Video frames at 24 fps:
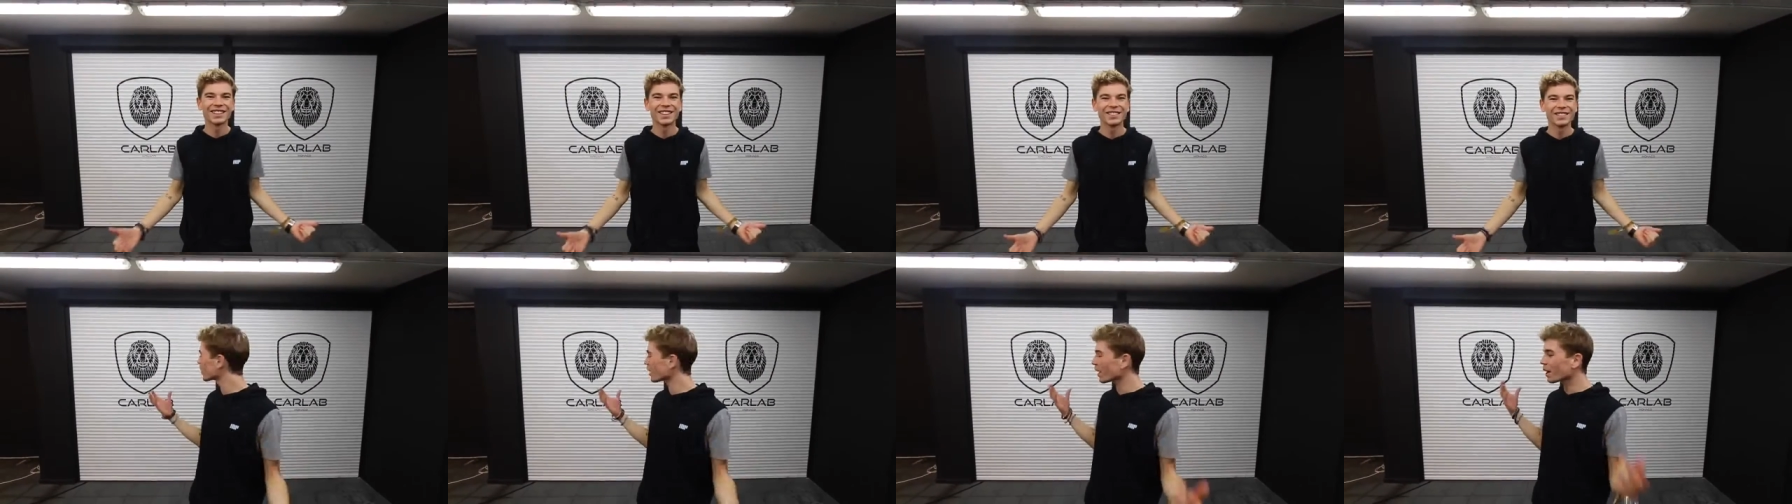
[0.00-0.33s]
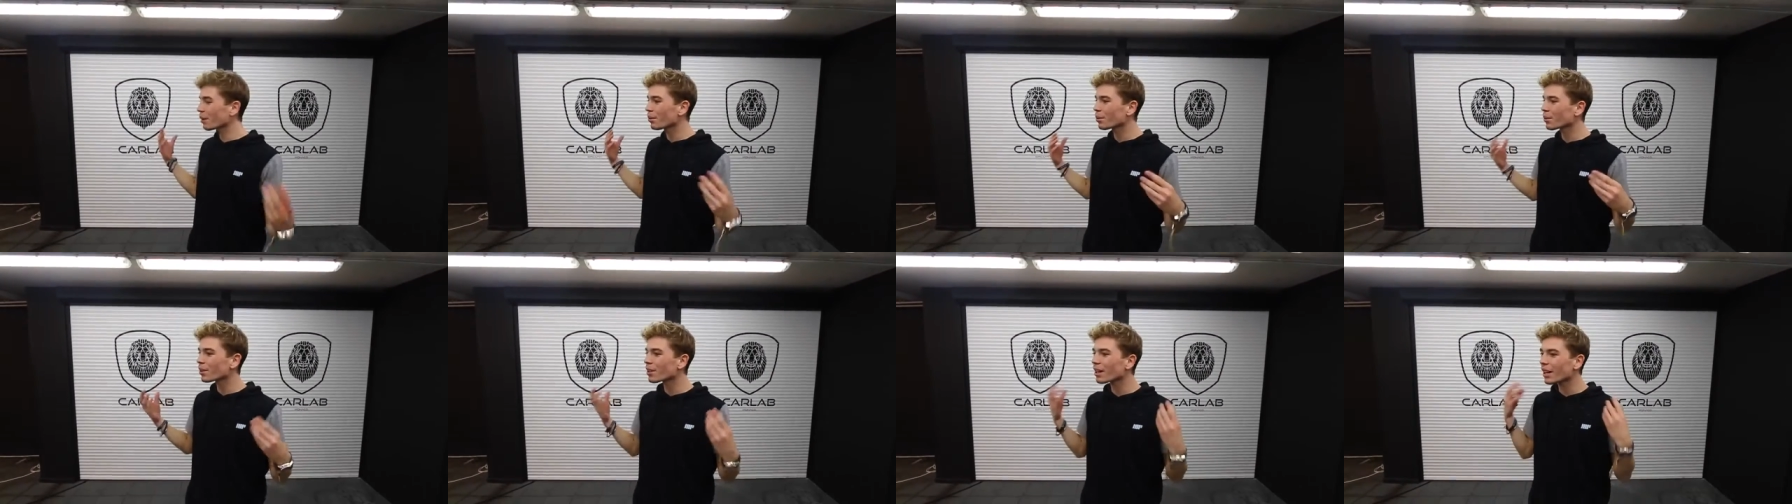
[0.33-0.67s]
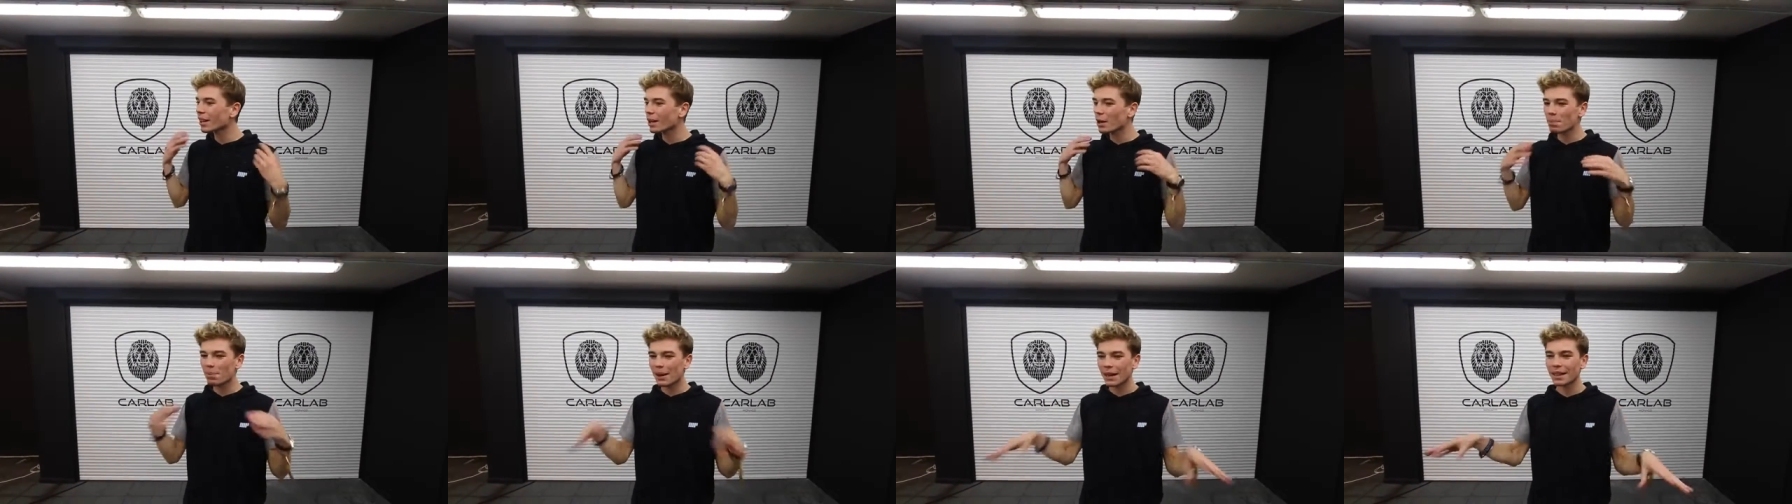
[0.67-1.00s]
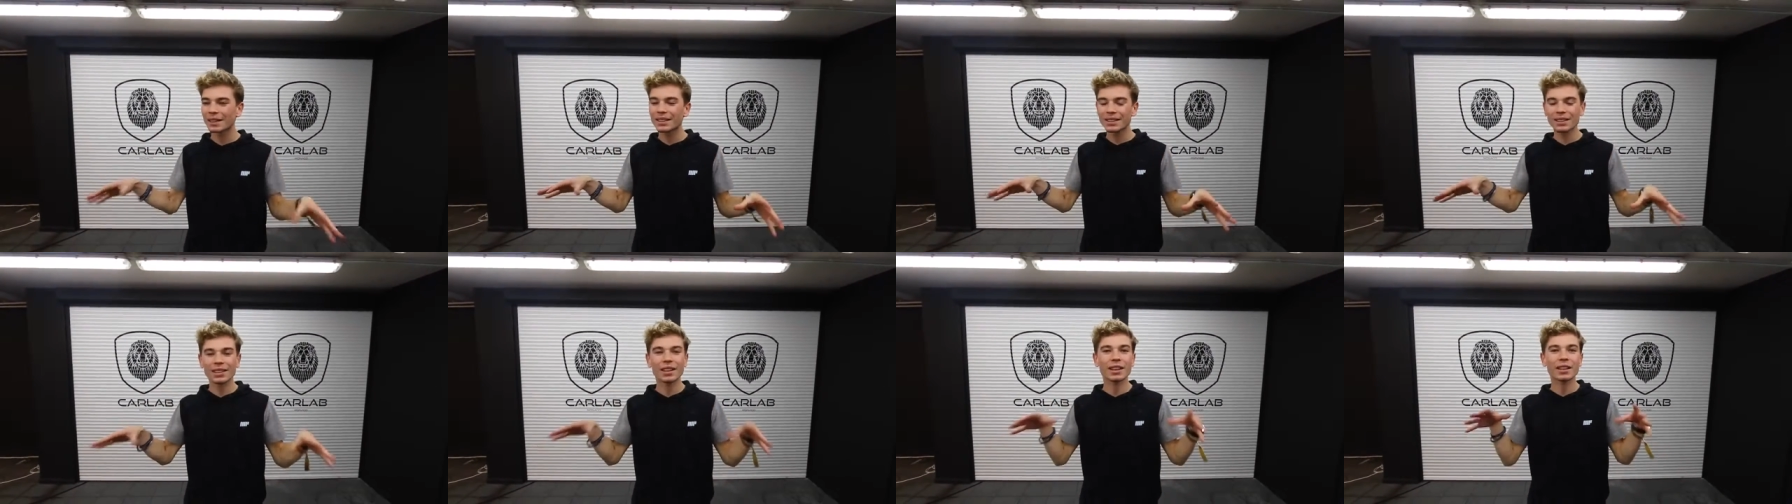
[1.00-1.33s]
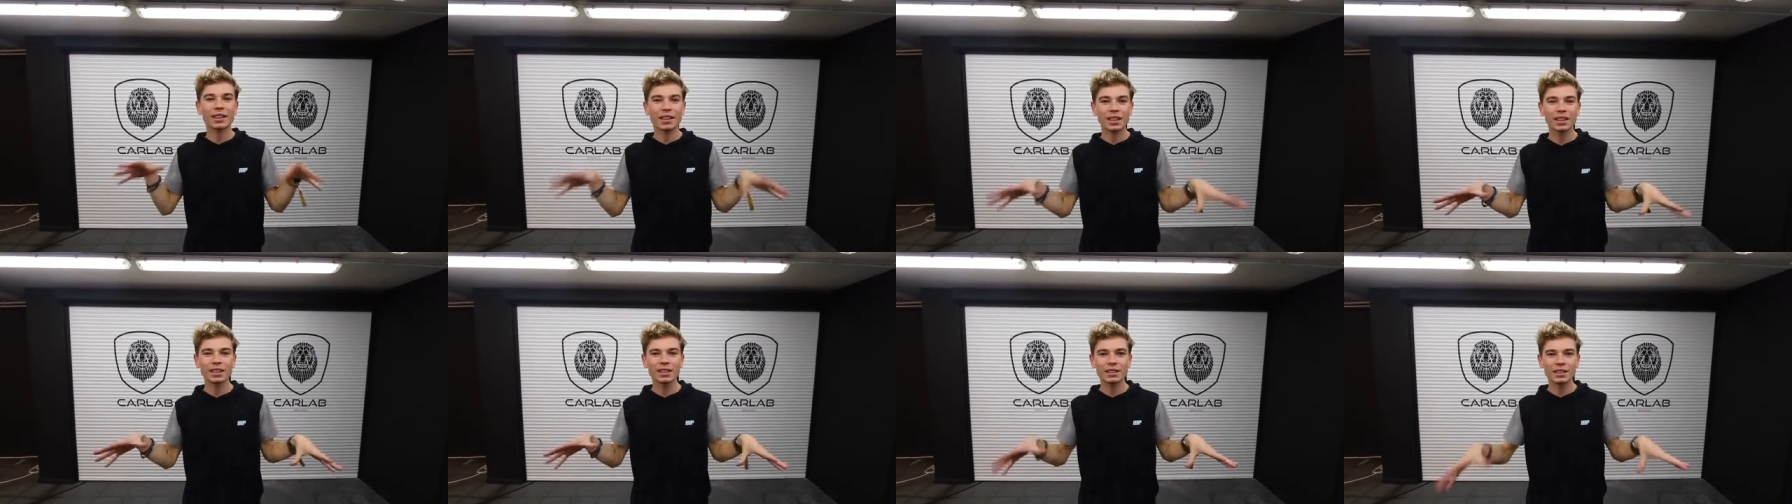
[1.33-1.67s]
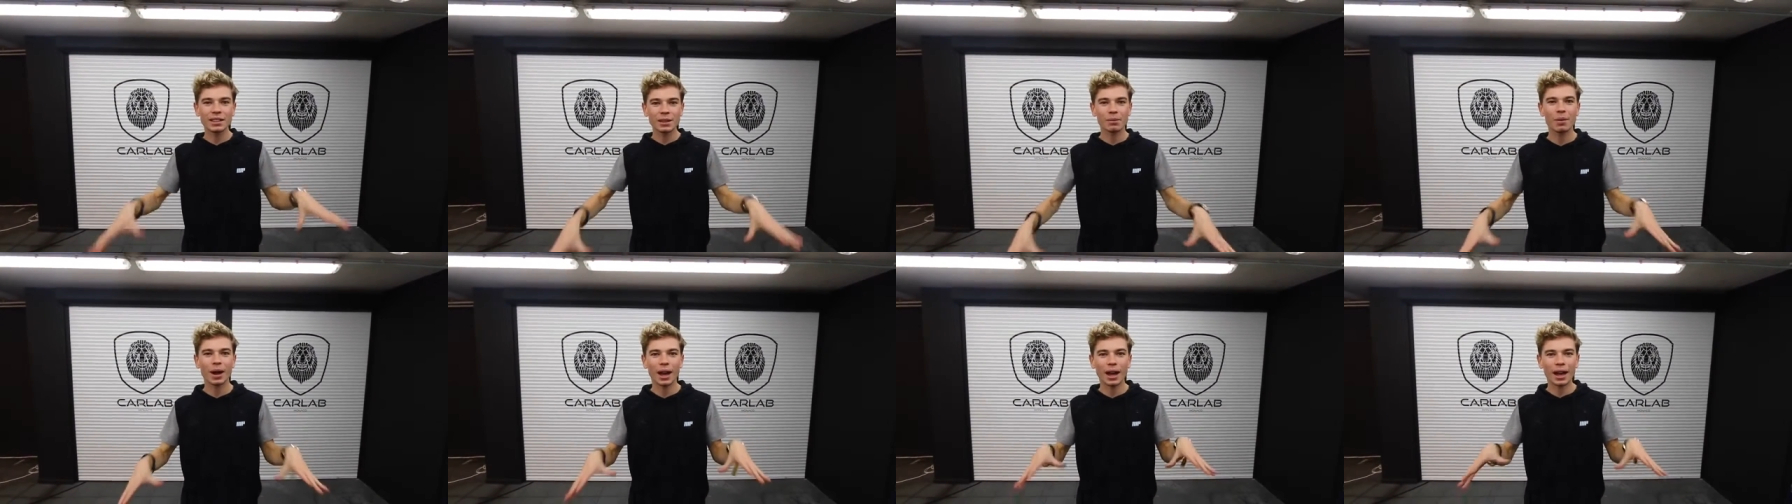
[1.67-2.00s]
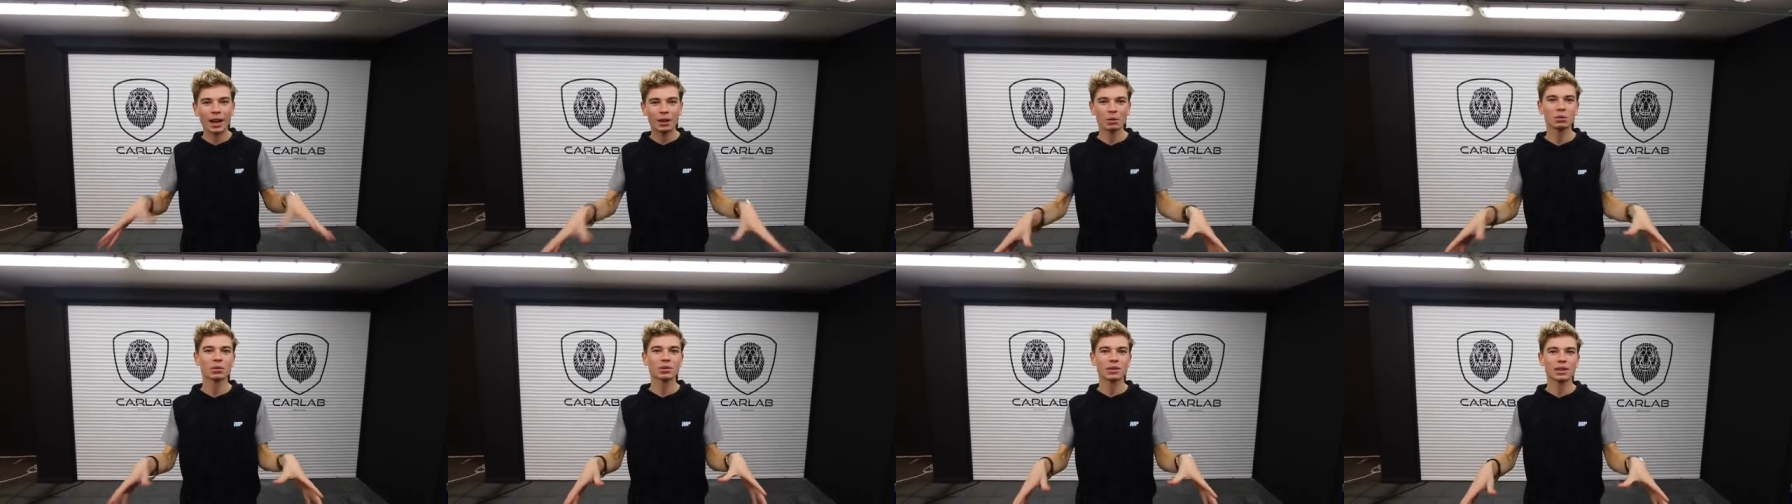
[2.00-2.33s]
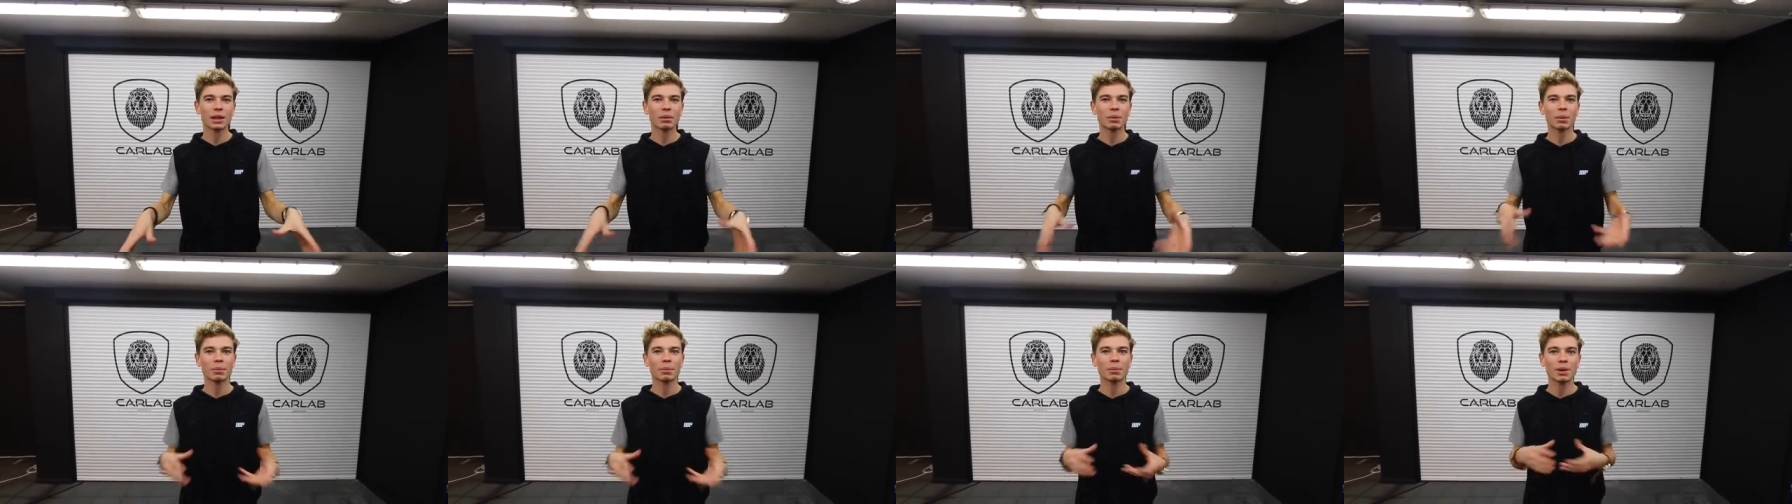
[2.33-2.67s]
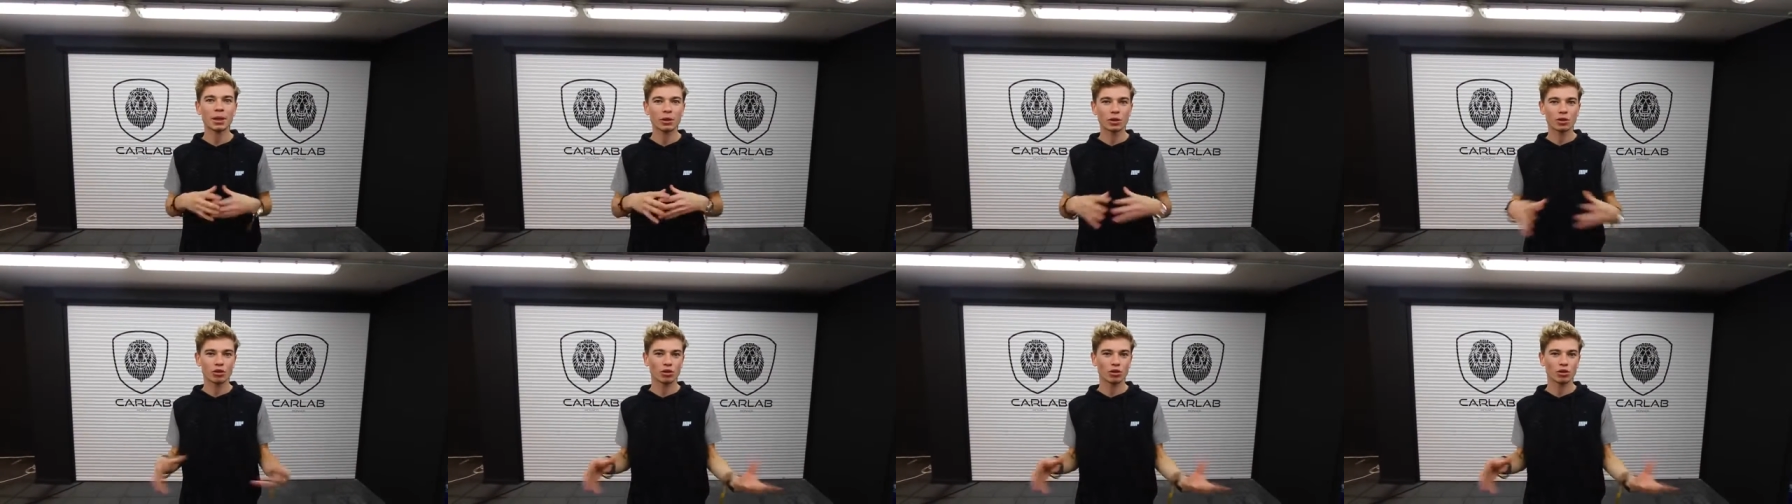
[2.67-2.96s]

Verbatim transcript: you know, I want like a place like this in my house. That would be the